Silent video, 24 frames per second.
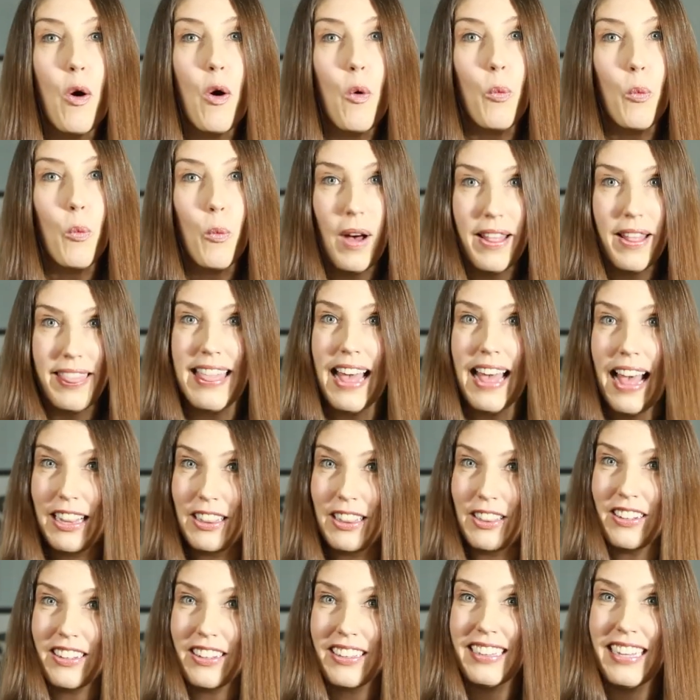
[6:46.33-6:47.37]
what that
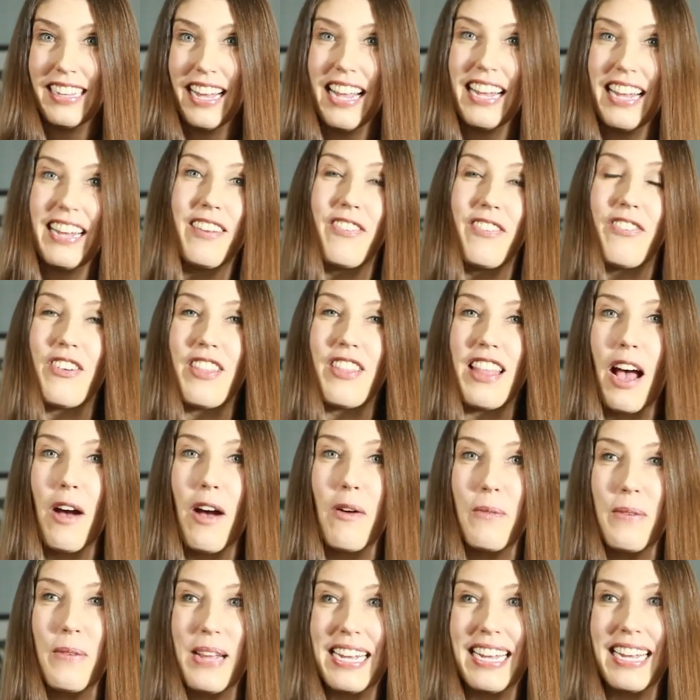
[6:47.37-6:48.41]
looked like for
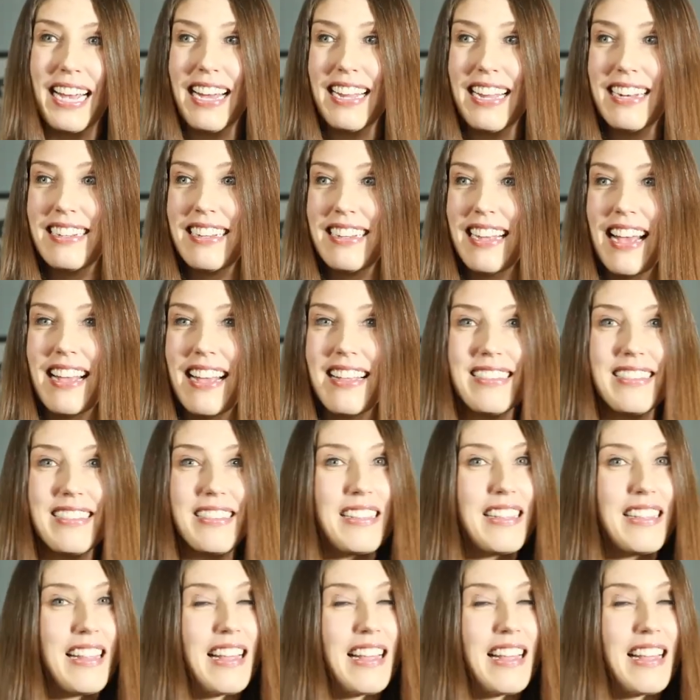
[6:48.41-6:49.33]
that weekend as